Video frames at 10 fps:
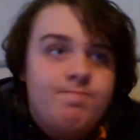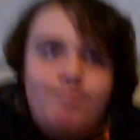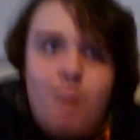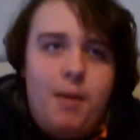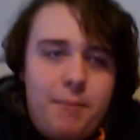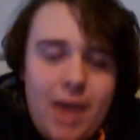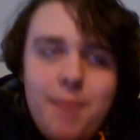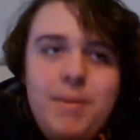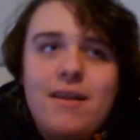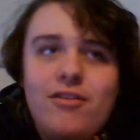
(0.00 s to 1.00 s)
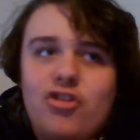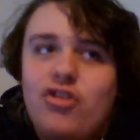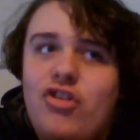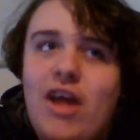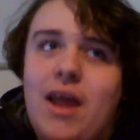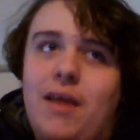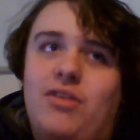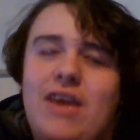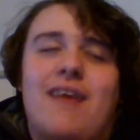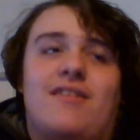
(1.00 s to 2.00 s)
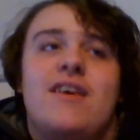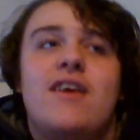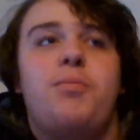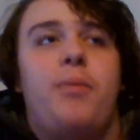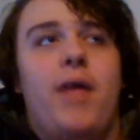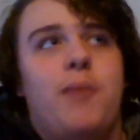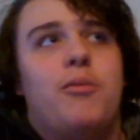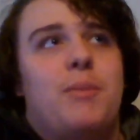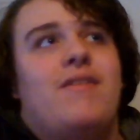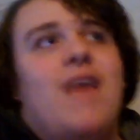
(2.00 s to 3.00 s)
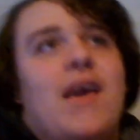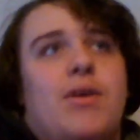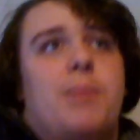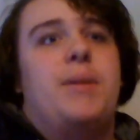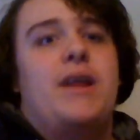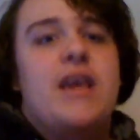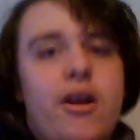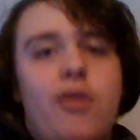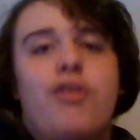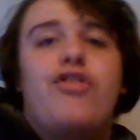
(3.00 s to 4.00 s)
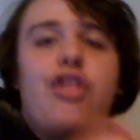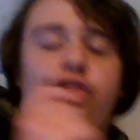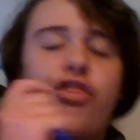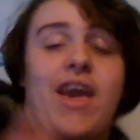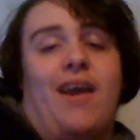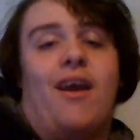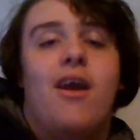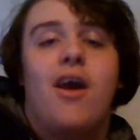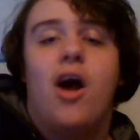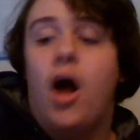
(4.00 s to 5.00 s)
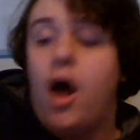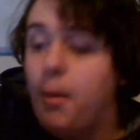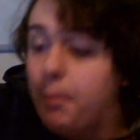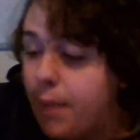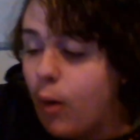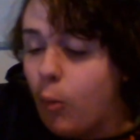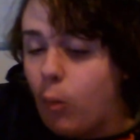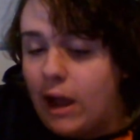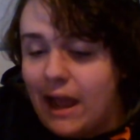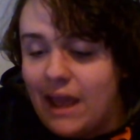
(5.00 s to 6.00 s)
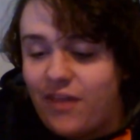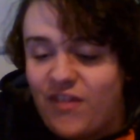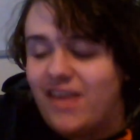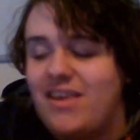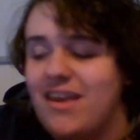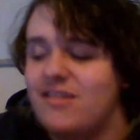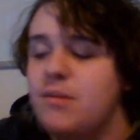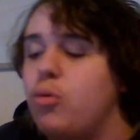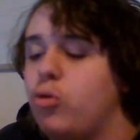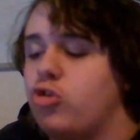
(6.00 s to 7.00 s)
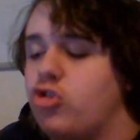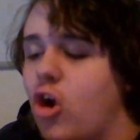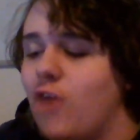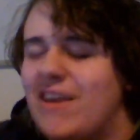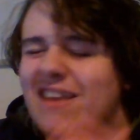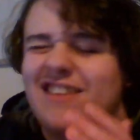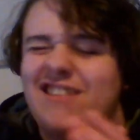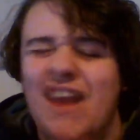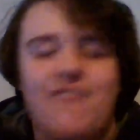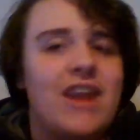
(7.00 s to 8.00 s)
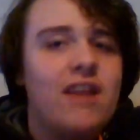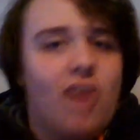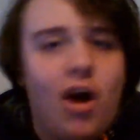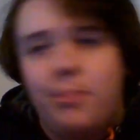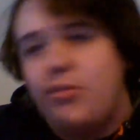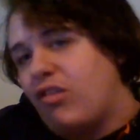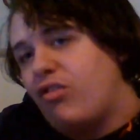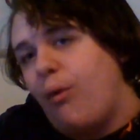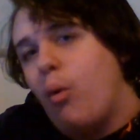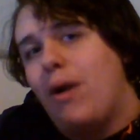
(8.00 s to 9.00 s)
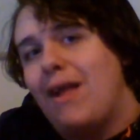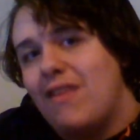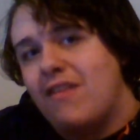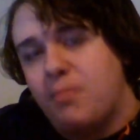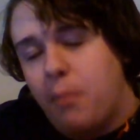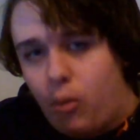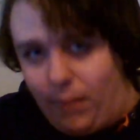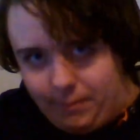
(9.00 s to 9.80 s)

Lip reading: Maybe it's just that, yes, he is playing with McDavid. But here's the thing about why I think Jesse Puljujarvi is a definite top 6 forward at this moment.